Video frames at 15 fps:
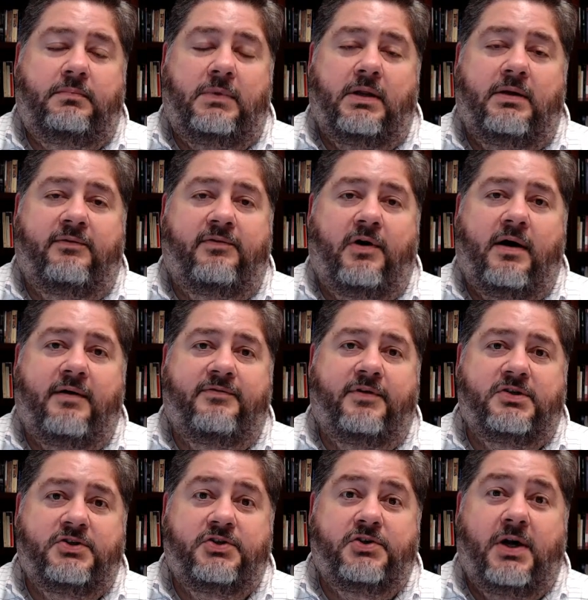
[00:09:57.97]
for
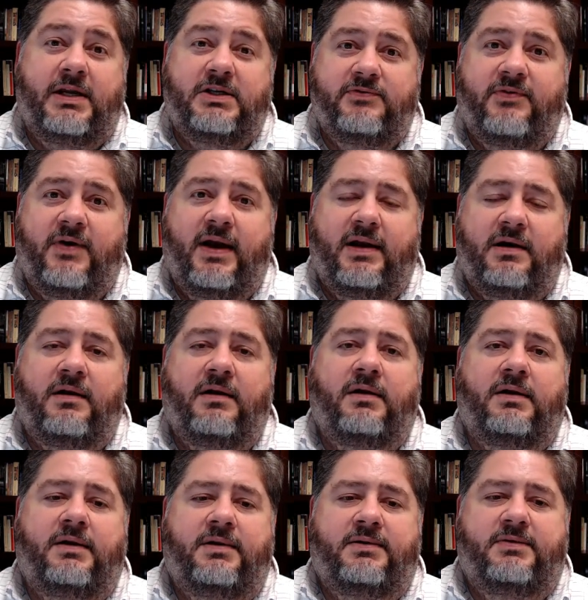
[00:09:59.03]
offering strange fire
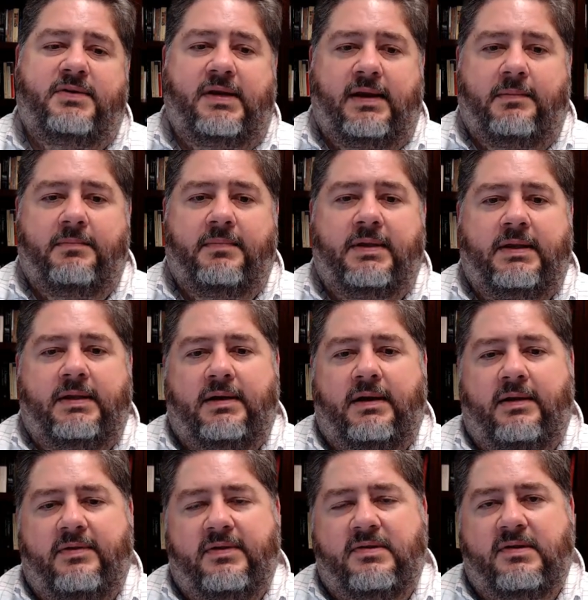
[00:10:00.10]
to him. Uh,
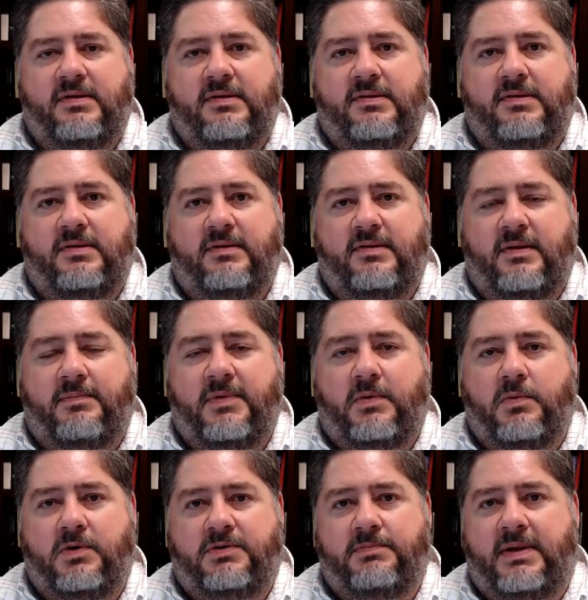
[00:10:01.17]
this is something
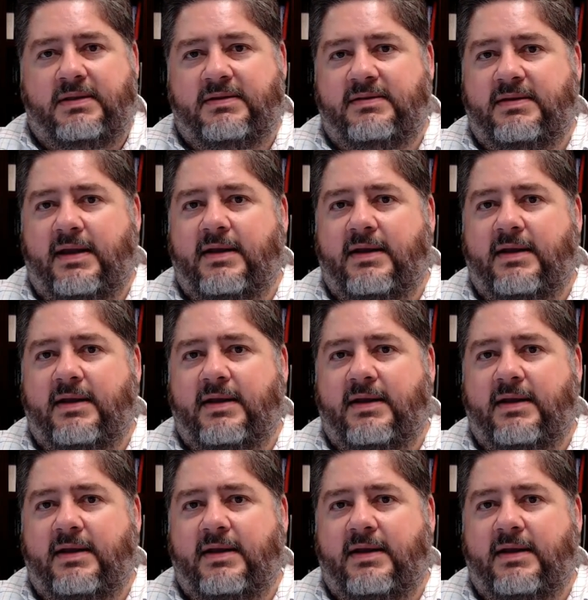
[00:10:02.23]
we're meant to take